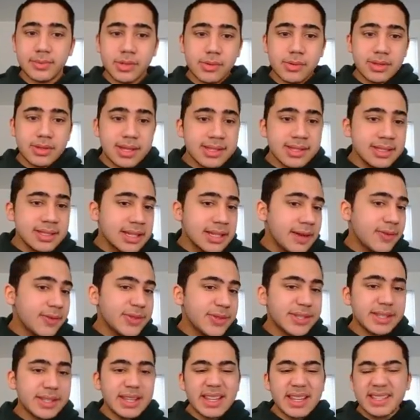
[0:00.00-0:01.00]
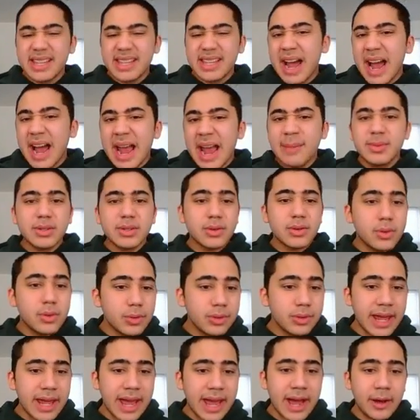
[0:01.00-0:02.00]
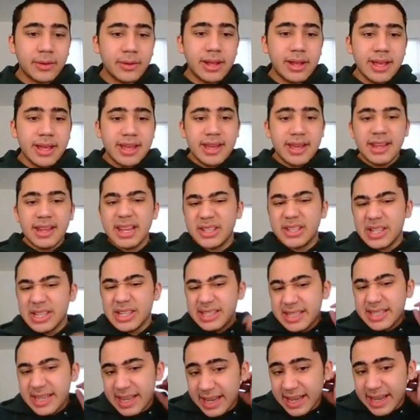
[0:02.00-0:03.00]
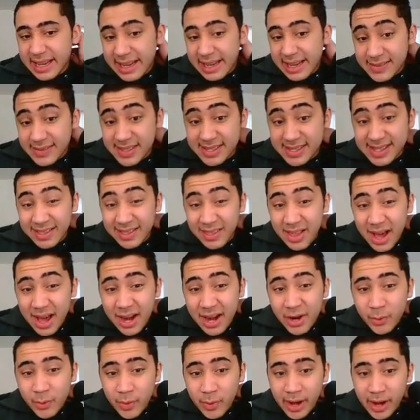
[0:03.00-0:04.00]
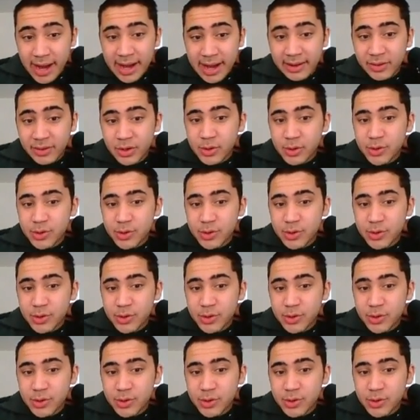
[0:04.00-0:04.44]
So it doesn't give us time to cool down. And as you see, it gives us a lot of rain.